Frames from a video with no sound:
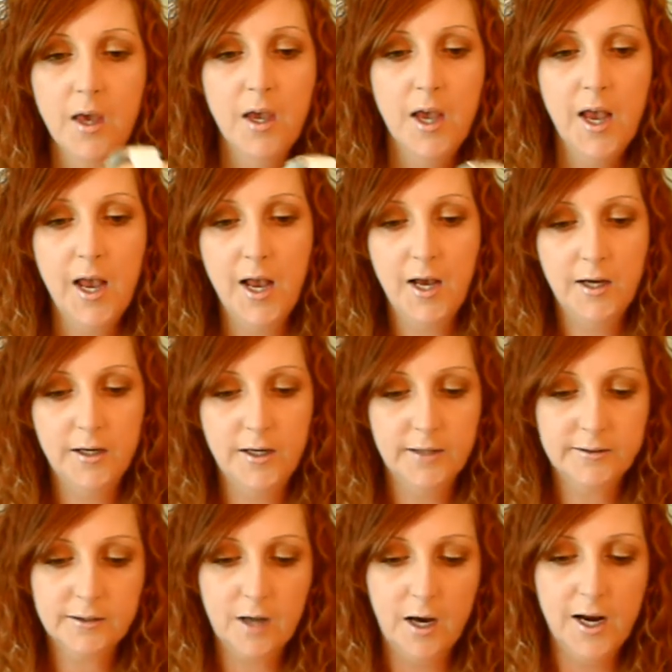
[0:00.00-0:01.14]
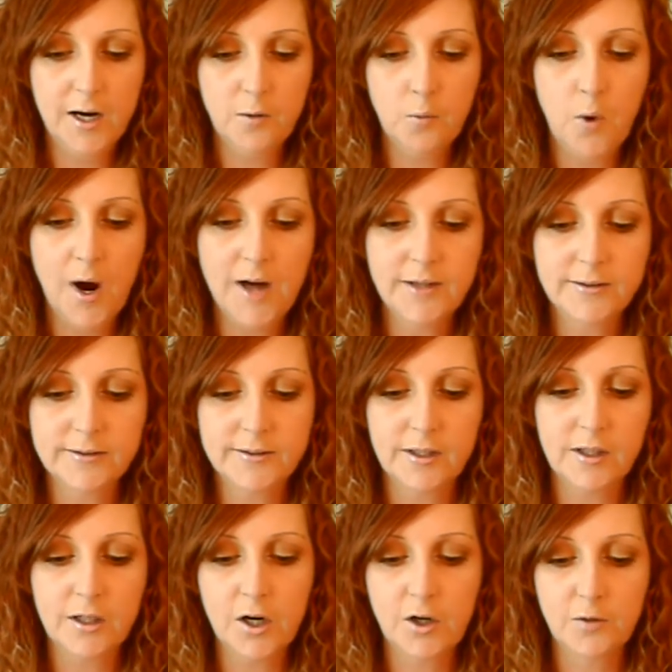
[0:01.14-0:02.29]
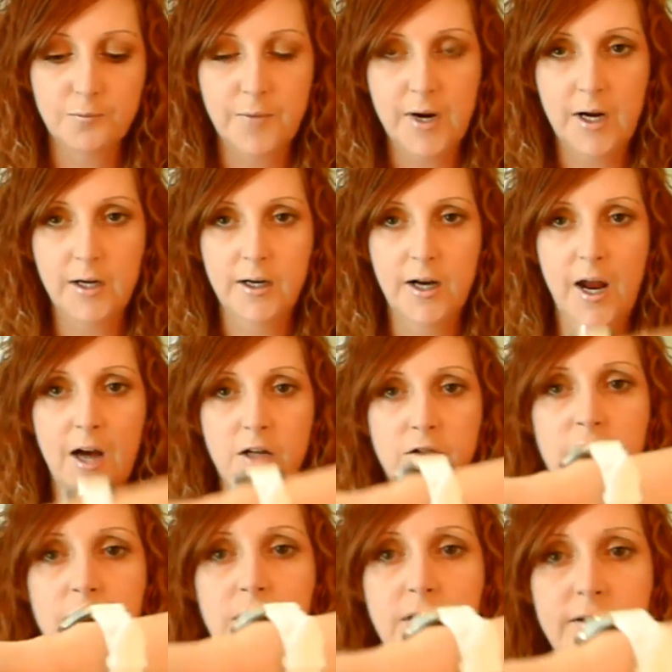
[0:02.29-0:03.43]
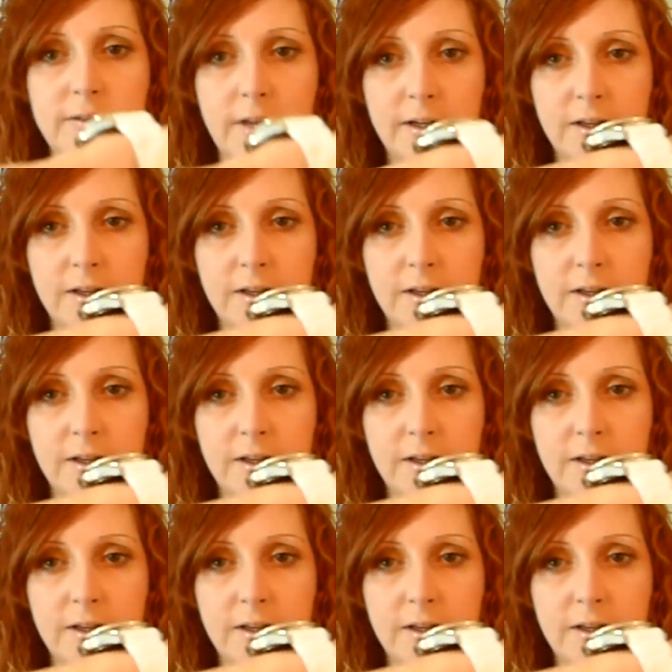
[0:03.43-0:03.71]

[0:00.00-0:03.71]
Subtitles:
And it's got a white silicone band. It actually looks like the